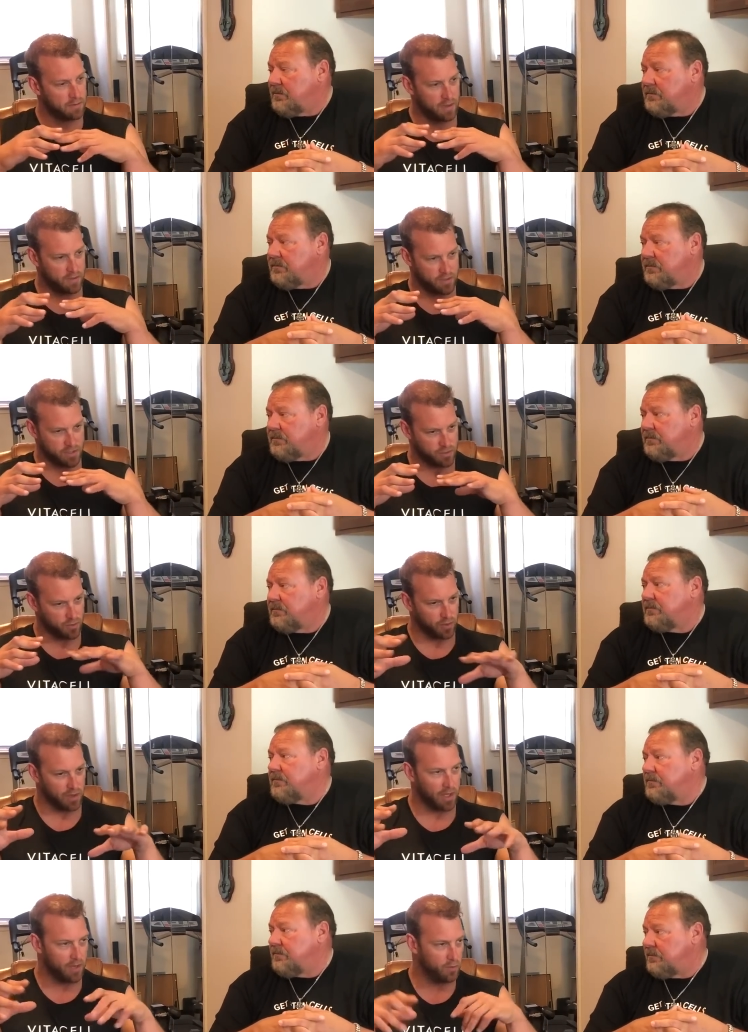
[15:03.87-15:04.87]
Speaker 1: and just
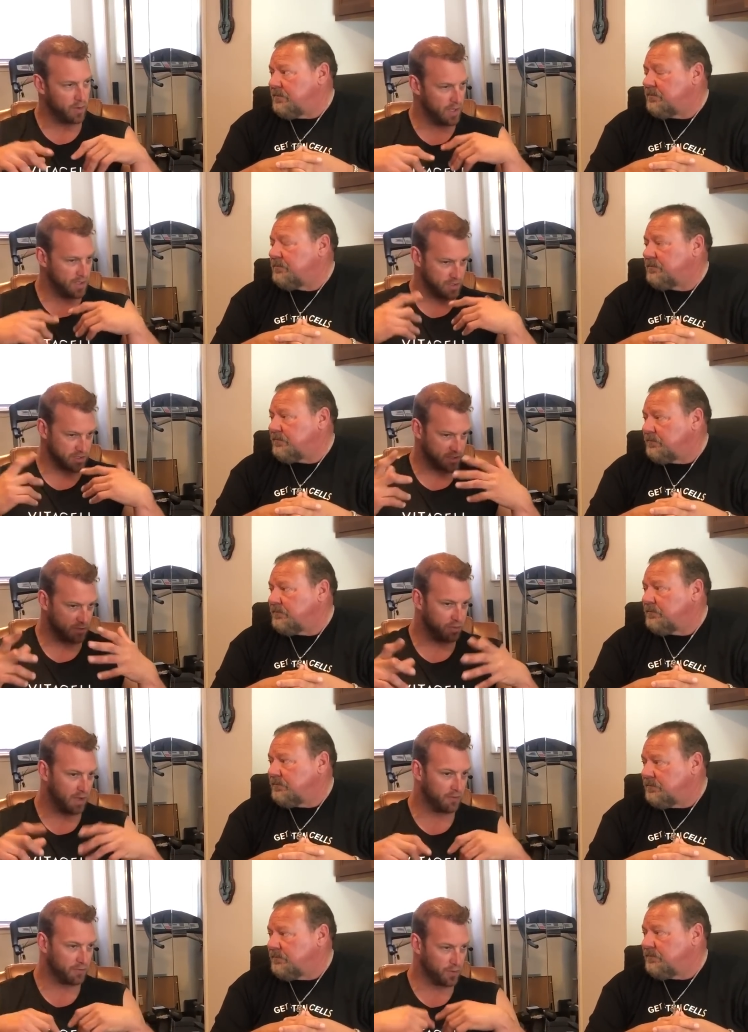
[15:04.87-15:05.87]
going lightweight, just the
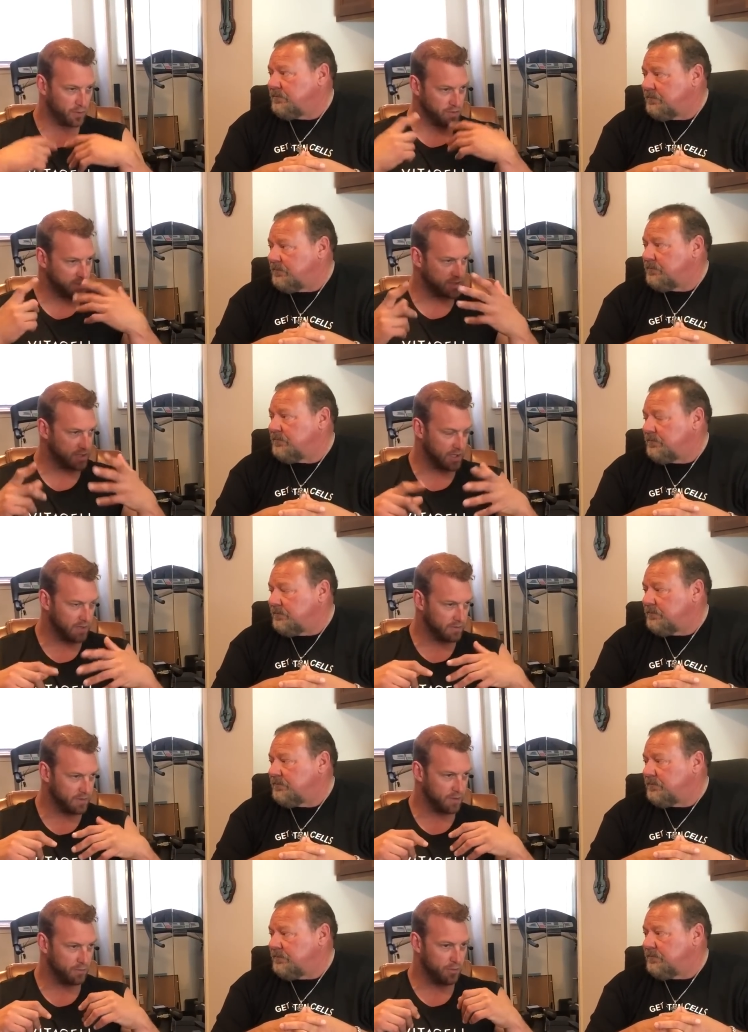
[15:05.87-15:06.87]
blood flow, just to get
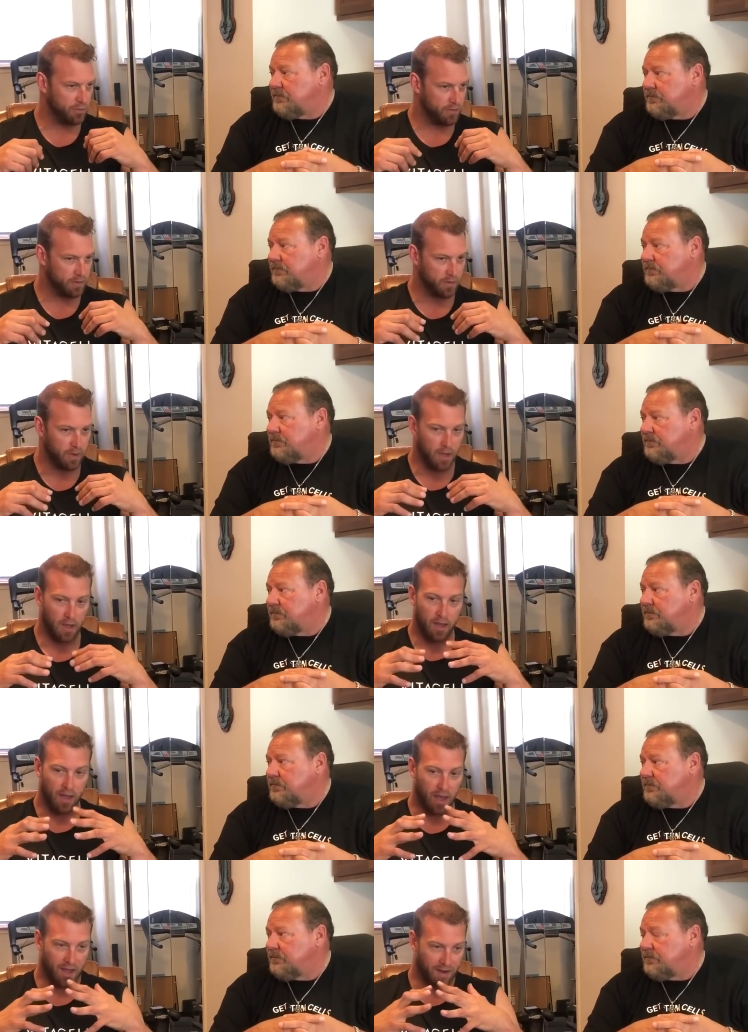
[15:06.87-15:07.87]
everything mm-hmm. moving,
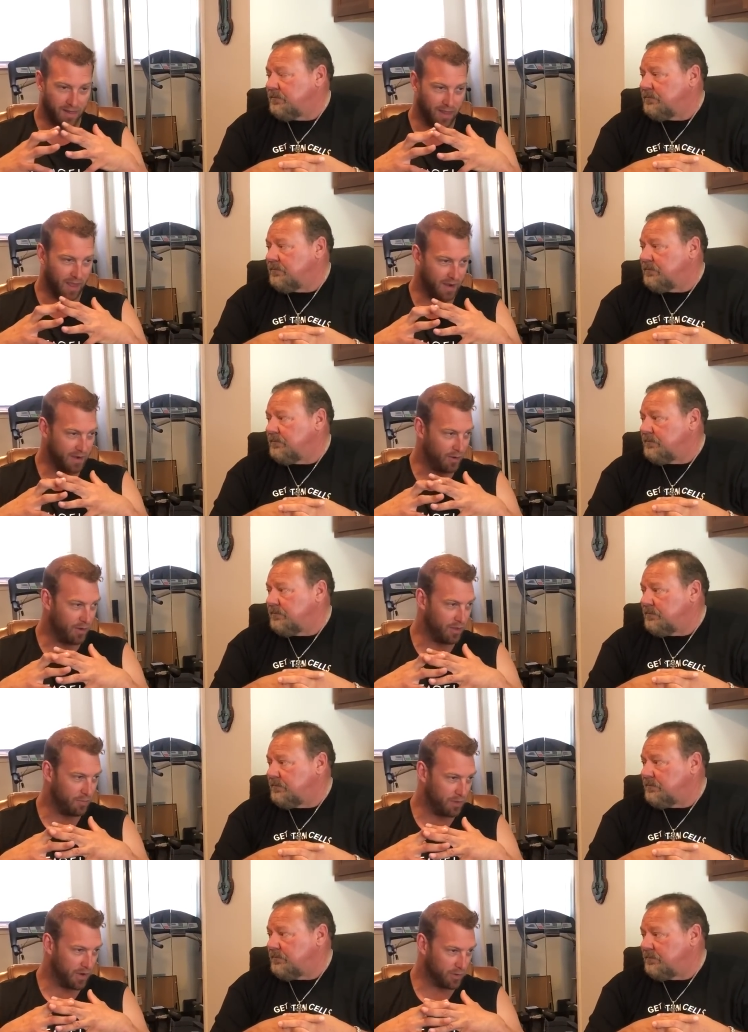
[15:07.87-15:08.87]
and letting all
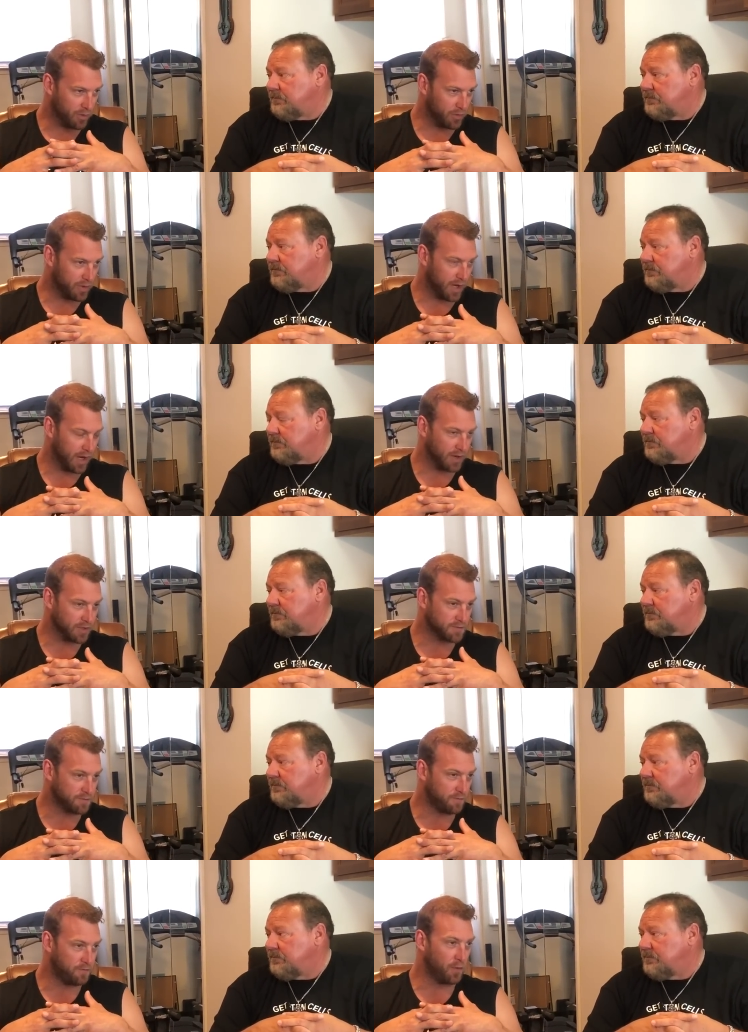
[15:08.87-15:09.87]
the micro
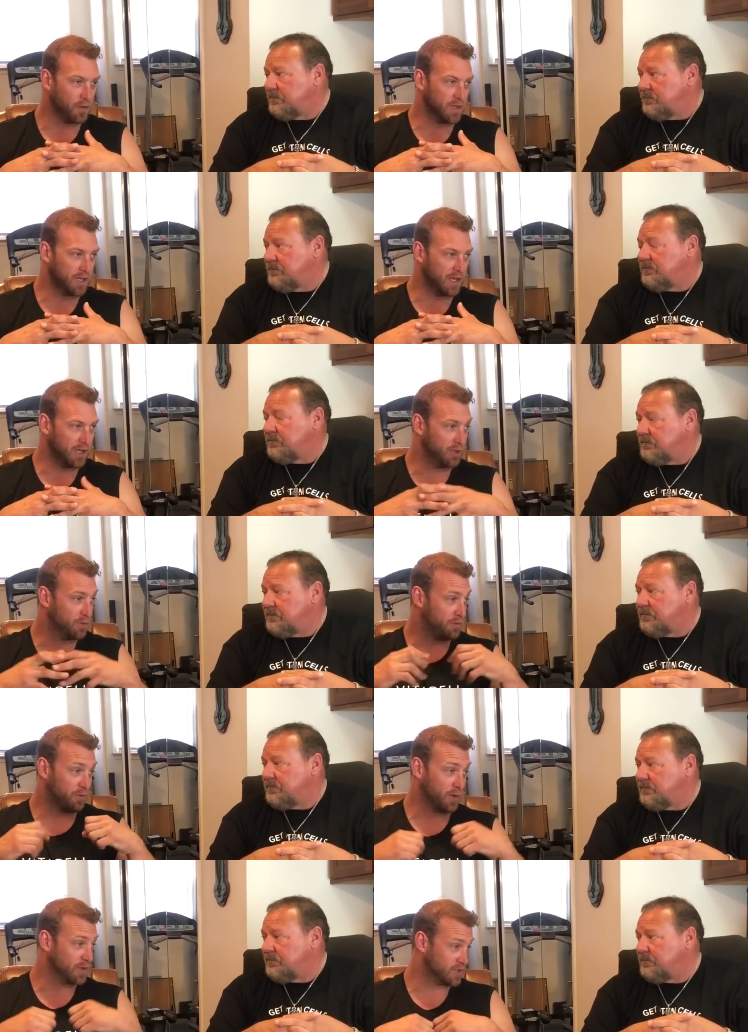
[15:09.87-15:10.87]
tears fully heal
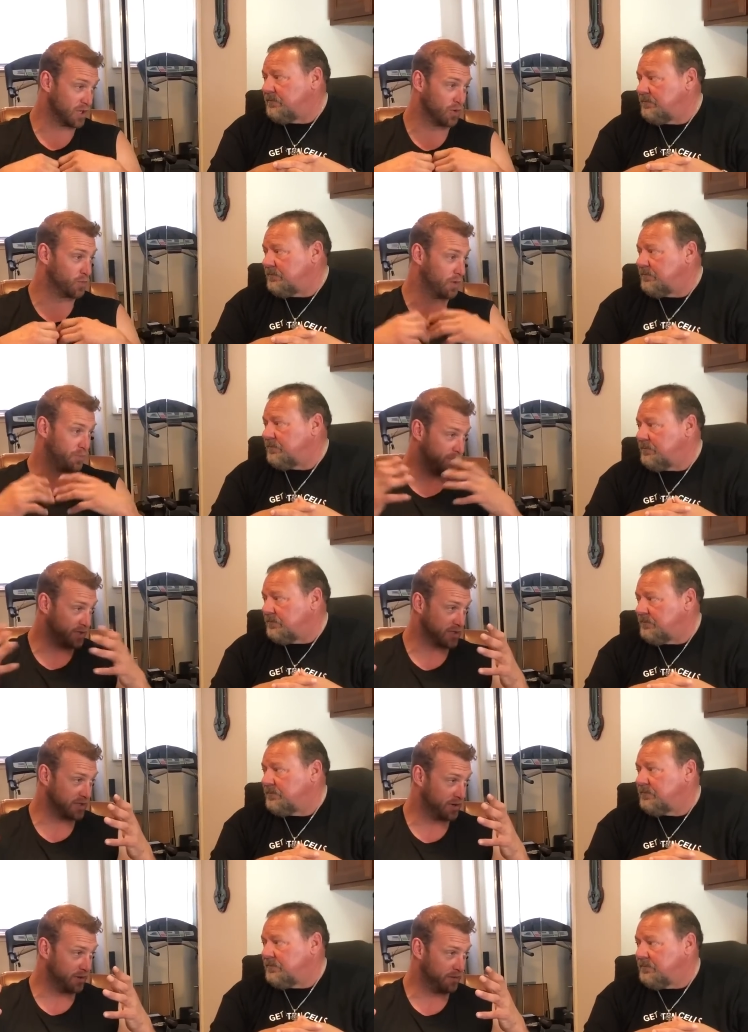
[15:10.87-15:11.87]
before you mm-hmm. start ripping the
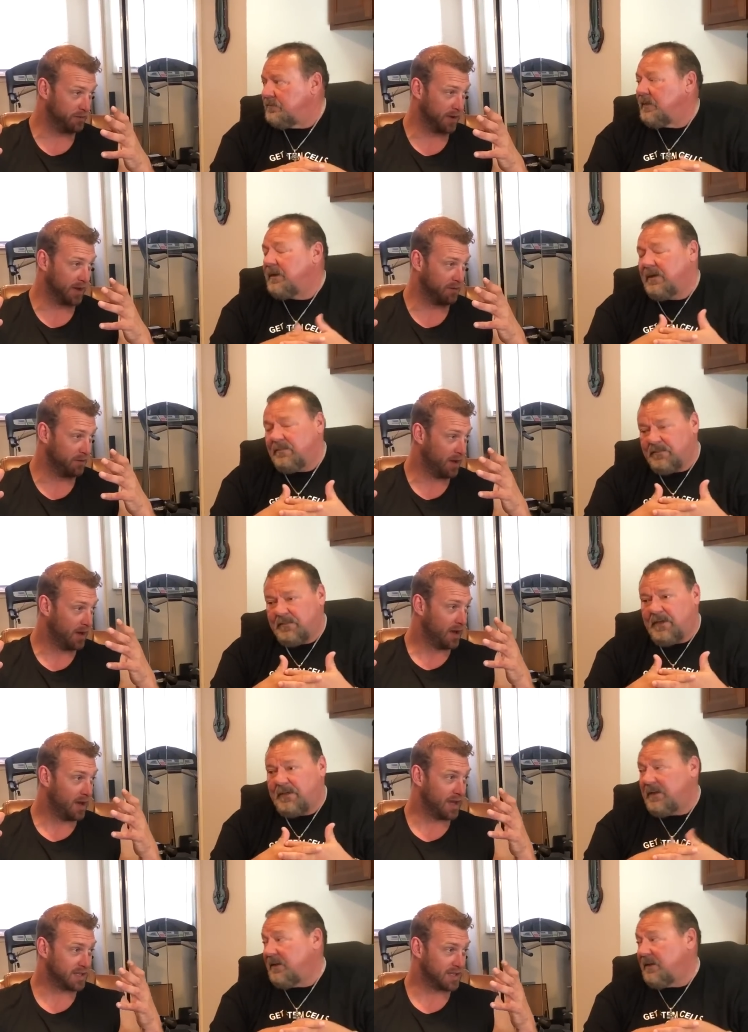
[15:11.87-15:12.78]
shit out of them again. Yep. And